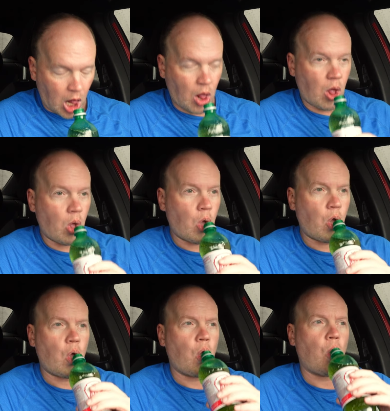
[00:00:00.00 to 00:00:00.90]

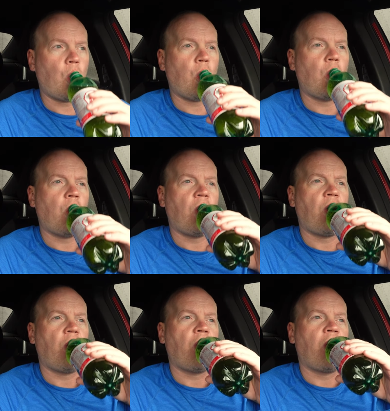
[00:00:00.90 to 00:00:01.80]

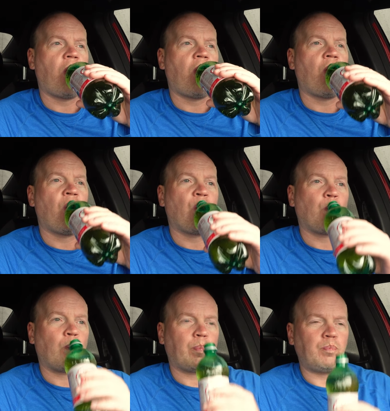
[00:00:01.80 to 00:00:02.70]

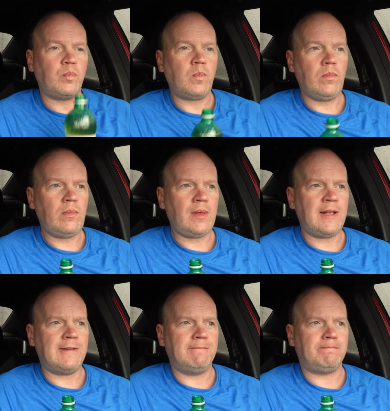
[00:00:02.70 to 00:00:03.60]

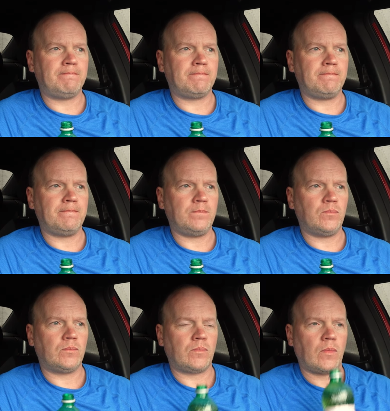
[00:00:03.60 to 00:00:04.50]

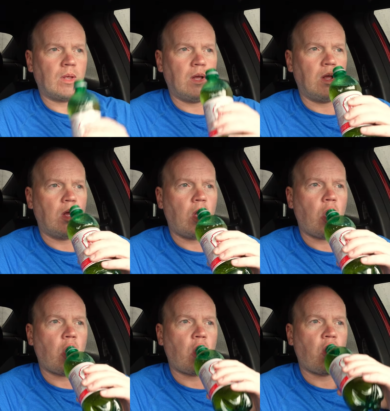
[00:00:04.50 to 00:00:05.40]

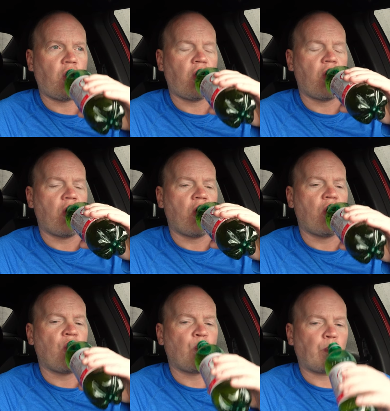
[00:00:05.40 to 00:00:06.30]

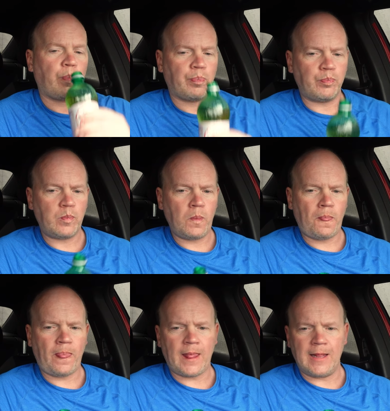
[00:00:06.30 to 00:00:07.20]

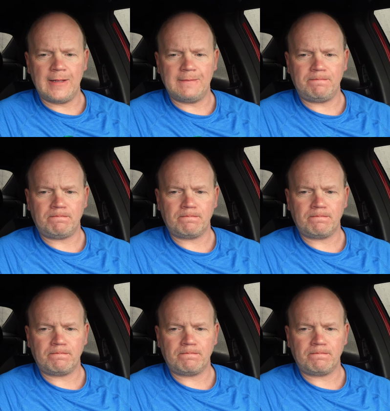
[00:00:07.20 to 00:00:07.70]
No one is speaking in this clip.